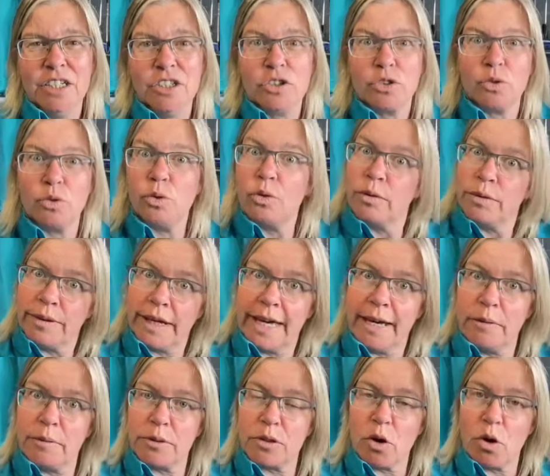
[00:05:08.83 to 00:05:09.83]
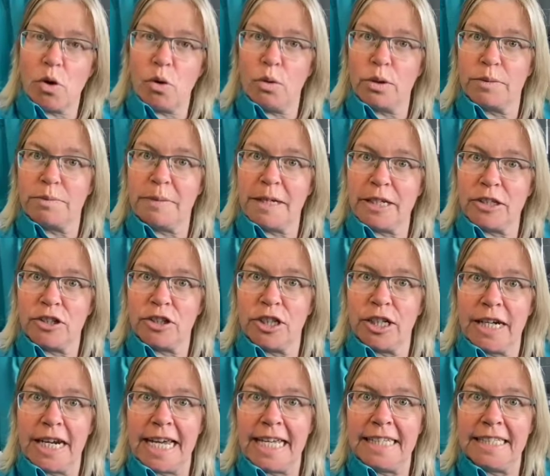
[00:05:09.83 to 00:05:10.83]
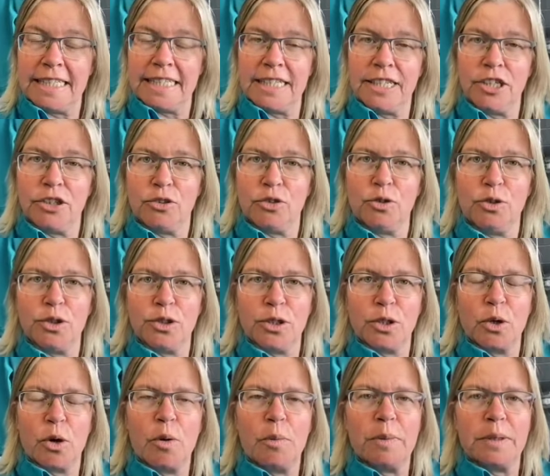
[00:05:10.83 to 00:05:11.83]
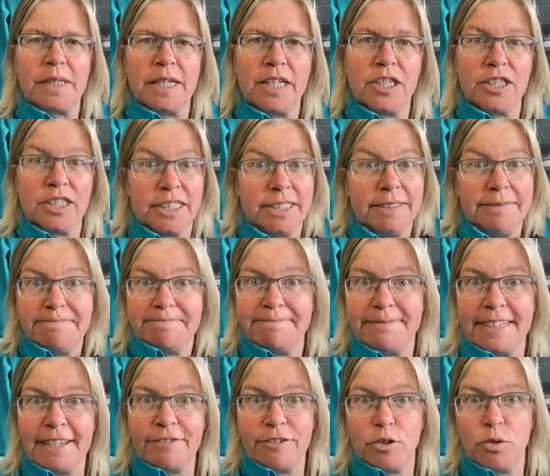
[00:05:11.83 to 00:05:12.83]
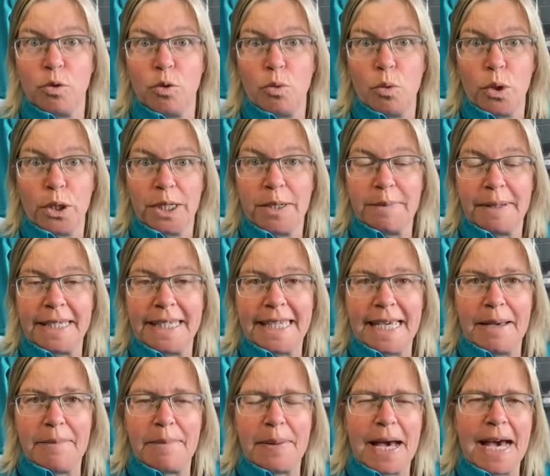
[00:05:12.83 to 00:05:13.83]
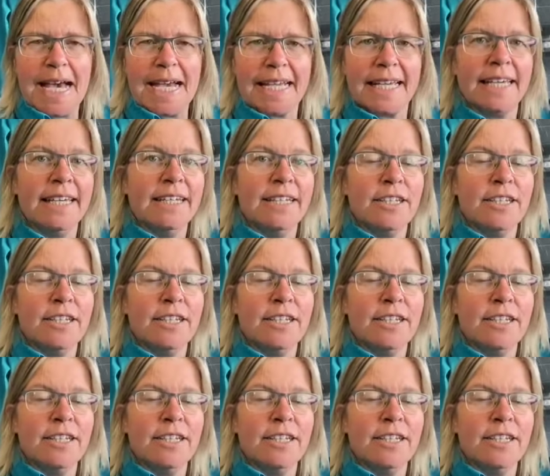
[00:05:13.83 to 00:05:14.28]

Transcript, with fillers: So helps always make sure you're entering the twos in the competition. Never know what you might get back.